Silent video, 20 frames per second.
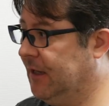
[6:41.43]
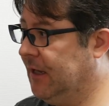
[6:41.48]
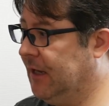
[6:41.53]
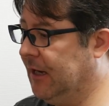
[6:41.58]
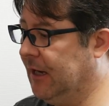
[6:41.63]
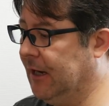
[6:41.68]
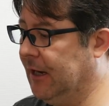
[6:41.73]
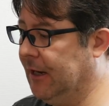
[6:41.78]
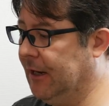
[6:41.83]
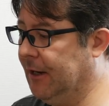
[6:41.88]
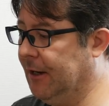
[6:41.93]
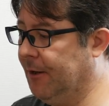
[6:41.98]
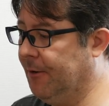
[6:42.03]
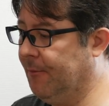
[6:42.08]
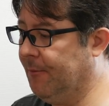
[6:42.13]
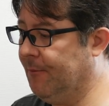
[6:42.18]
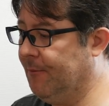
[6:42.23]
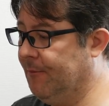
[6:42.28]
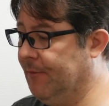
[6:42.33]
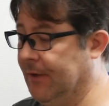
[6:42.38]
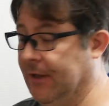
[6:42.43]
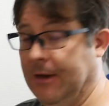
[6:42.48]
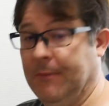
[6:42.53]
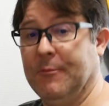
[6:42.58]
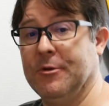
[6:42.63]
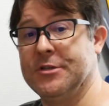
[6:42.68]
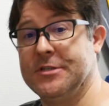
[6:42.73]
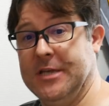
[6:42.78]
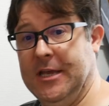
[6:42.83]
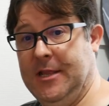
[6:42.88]
I'm
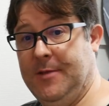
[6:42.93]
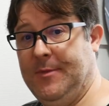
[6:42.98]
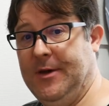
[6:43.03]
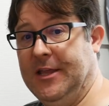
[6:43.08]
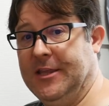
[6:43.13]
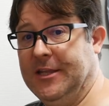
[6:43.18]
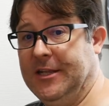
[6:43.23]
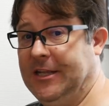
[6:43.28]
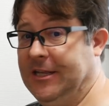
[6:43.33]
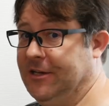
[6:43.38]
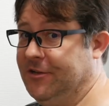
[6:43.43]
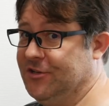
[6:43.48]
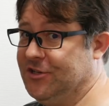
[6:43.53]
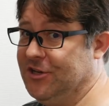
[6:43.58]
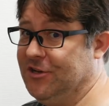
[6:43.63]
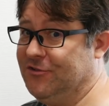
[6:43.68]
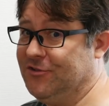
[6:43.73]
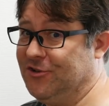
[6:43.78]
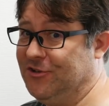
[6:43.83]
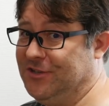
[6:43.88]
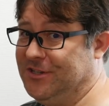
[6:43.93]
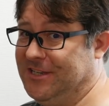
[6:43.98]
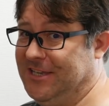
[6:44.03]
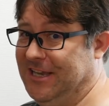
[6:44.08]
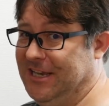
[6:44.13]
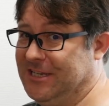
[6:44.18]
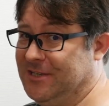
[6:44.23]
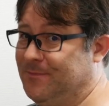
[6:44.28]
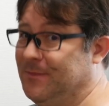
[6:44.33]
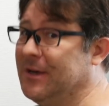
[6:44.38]
not saying they're better than Neo Geo
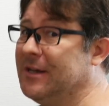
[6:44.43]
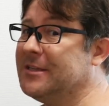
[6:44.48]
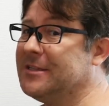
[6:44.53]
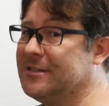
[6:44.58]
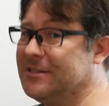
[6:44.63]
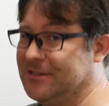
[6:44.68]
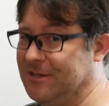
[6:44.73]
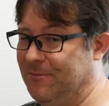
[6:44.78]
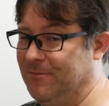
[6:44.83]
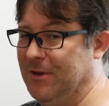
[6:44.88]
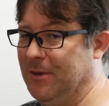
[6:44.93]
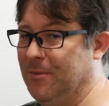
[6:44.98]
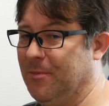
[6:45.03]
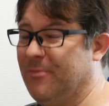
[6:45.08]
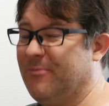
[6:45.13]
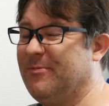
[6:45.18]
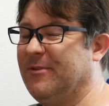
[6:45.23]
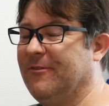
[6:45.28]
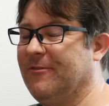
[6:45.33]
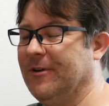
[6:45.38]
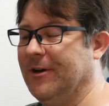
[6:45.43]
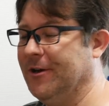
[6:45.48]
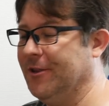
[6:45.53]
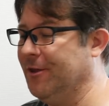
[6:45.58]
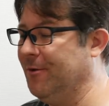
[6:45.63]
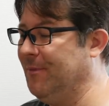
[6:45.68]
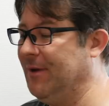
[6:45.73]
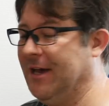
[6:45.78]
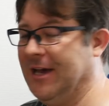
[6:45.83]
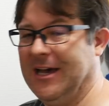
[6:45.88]
joysticks, but some people prefer
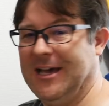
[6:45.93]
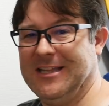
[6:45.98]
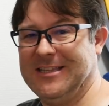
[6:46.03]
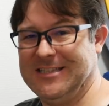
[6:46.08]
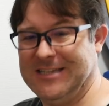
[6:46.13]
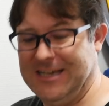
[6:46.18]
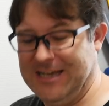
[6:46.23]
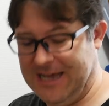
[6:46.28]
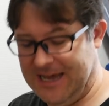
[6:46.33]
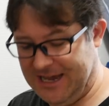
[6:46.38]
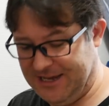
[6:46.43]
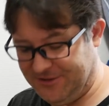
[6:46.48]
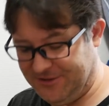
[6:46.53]
them, and I